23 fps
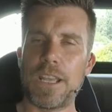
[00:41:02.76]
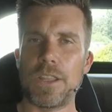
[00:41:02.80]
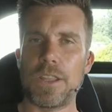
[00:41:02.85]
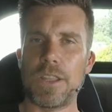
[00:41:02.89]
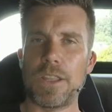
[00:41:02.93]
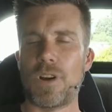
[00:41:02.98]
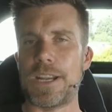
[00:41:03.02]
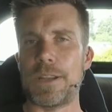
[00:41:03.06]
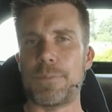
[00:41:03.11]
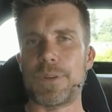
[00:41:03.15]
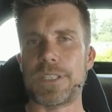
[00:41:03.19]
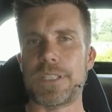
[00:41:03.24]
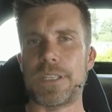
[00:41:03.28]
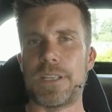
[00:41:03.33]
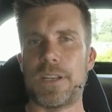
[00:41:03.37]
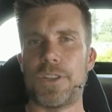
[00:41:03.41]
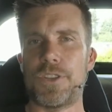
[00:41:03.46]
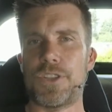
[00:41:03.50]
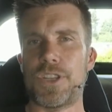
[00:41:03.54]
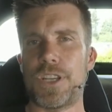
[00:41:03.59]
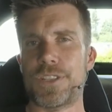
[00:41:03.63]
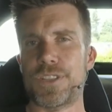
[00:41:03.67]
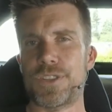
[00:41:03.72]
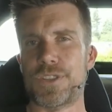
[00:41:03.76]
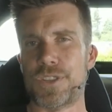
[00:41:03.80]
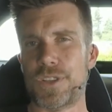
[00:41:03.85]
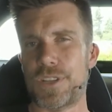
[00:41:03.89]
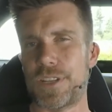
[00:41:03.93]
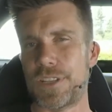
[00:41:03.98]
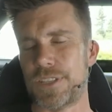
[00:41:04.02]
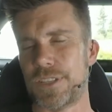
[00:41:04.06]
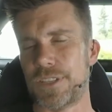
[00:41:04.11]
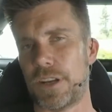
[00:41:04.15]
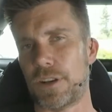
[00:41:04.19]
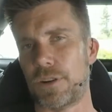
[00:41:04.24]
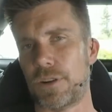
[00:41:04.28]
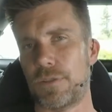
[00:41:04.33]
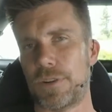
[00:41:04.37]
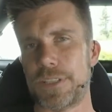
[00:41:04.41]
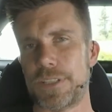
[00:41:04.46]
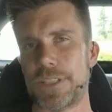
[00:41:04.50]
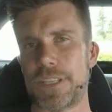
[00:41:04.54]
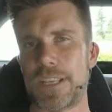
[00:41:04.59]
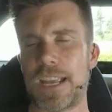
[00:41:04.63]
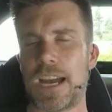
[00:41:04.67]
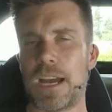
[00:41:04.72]
ninety percent injector duty cycle,
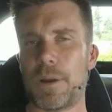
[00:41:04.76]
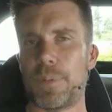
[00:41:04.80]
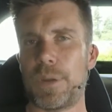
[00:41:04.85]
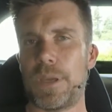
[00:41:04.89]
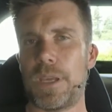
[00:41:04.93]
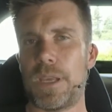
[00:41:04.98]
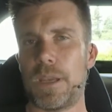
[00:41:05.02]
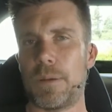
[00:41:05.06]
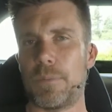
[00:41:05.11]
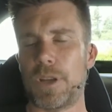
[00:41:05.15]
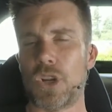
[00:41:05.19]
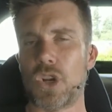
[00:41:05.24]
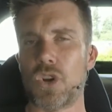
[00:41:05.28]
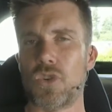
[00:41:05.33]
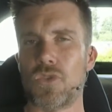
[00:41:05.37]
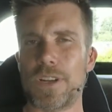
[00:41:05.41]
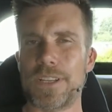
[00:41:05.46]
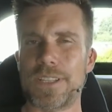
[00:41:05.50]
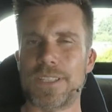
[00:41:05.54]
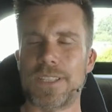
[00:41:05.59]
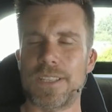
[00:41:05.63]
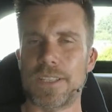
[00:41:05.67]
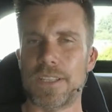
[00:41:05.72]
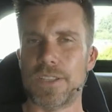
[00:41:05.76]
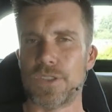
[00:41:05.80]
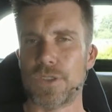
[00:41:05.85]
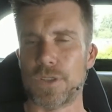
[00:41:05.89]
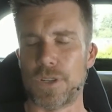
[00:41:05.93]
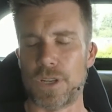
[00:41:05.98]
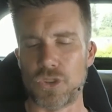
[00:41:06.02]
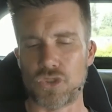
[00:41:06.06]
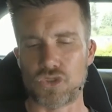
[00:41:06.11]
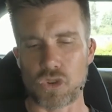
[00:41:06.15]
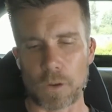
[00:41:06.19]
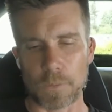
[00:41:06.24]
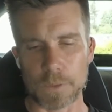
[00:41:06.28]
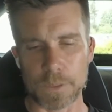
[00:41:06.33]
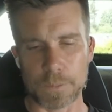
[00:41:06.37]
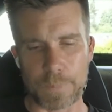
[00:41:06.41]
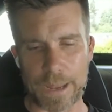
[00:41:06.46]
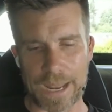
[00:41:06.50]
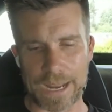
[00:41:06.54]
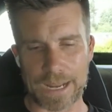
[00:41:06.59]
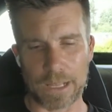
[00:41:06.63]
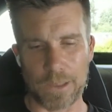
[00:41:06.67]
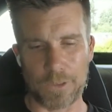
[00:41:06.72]
and as the R P M increases it sort of drops
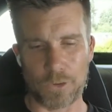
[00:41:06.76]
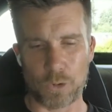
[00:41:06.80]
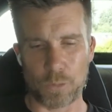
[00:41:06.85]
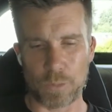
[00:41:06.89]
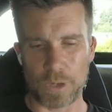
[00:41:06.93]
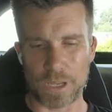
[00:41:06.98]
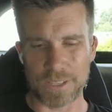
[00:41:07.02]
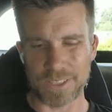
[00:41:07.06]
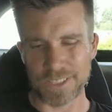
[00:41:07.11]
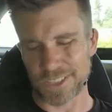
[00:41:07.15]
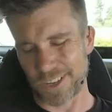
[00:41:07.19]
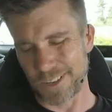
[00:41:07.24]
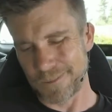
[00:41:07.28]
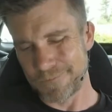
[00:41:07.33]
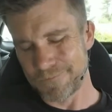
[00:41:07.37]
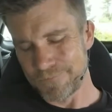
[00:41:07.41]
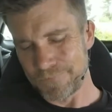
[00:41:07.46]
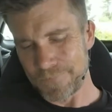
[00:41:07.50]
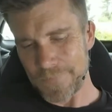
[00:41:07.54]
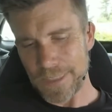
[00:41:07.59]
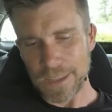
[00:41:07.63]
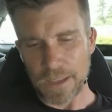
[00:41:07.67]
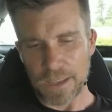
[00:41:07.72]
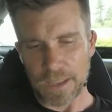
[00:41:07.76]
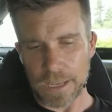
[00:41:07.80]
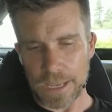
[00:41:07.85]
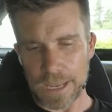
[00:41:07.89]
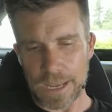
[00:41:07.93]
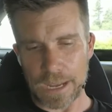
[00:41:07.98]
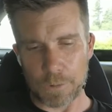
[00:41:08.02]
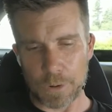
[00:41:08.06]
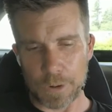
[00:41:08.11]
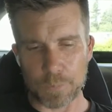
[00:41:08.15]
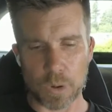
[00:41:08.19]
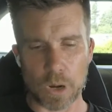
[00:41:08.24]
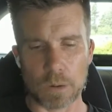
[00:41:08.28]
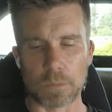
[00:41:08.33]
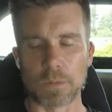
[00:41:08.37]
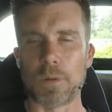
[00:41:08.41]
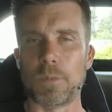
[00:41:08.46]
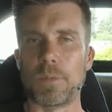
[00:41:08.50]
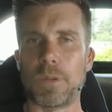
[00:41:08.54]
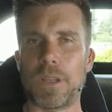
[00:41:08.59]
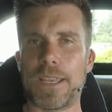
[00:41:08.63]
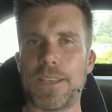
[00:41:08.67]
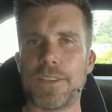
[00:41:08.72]
back a little bit. So yeah, we're
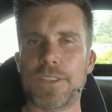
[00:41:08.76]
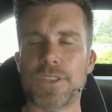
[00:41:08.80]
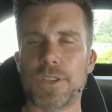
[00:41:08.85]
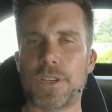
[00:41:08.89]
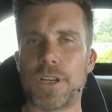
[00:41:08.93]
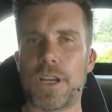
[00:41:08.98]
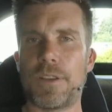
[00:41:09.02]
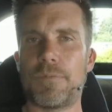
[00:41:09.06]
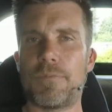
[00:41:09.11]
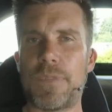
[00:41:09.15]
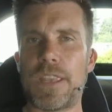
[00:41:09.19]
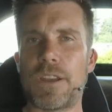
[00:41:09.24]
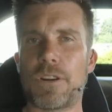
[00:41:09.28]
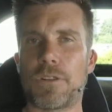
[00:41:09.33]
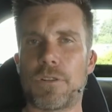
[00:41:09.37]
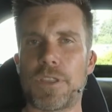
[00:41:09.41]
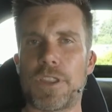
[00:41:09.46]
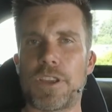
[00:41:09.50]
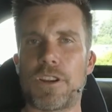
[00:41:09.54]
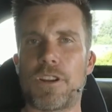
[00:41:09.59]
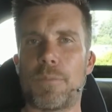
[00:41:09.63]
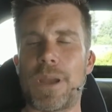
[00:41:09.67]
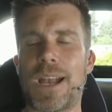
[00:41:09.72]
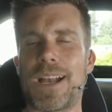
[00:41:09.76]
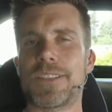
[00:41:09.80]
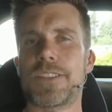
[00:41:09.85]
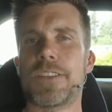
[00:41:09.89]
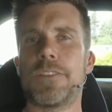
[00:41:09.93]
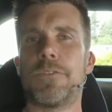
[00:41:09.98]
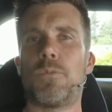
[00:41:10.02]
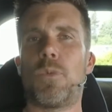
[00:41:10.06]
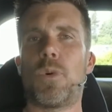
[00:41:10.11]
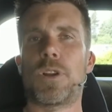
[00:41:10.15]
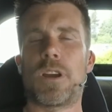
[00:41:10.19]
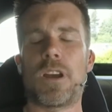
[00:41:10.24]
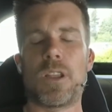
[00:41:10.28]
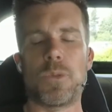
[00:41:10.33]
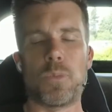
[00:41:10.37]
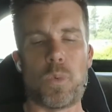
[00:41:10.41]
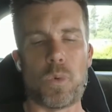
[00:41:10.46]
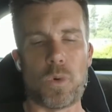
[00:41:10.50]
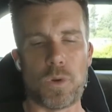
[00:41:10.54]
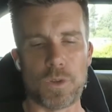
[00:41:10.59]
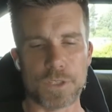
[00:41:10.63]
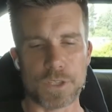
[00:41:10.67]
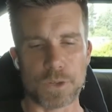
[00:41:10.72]
probably sort of there or thereabouts of what
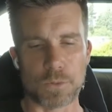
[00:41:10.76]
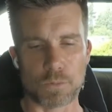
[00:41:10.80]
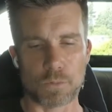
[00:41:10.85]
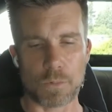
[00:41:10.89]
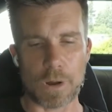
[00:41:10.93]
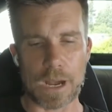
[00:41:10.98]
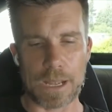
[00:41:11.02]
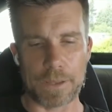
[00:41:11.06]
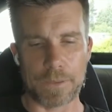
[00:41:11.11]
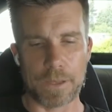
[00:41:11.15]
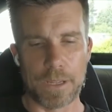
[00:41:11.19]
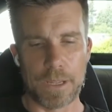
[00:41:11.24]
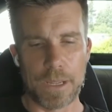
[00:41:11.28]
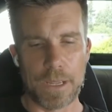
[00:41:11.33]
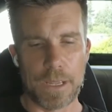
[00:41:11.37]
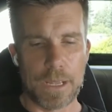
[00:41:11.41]
I'd want to run.